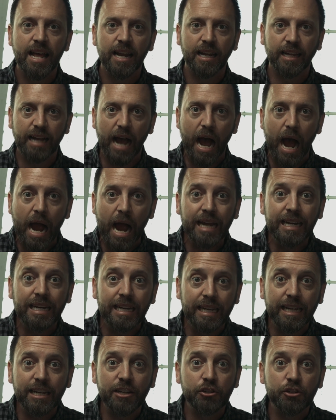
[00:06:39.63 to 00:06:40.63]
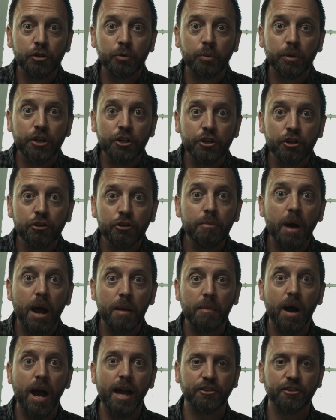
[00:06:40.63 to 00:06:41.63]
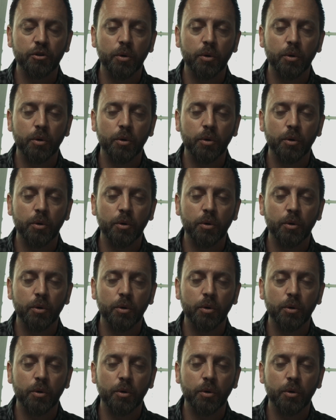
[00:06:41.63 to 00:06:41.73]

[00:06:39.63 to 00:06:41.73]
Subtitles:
Like, I need to renew my mind.